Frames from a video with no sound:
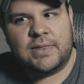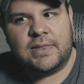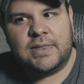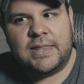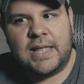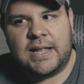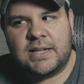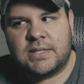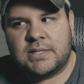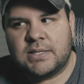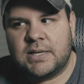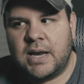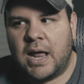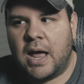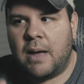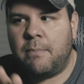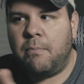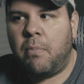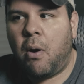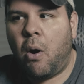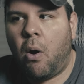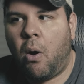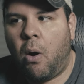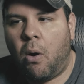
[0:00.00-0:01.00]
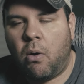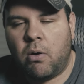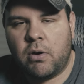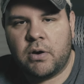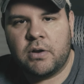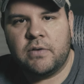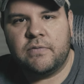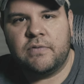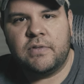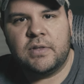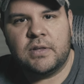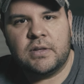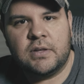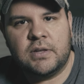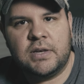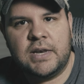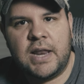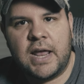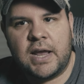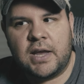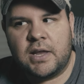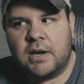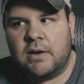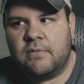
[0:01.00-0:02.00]
that's not part of the
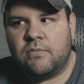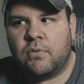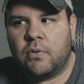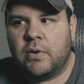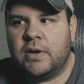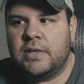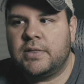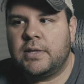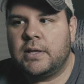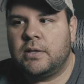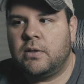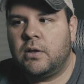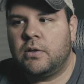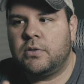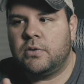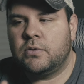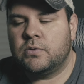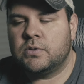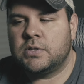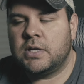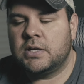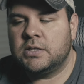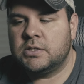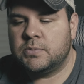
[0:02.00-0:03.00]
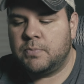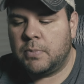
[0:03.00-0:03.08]
negative or anything along those lines.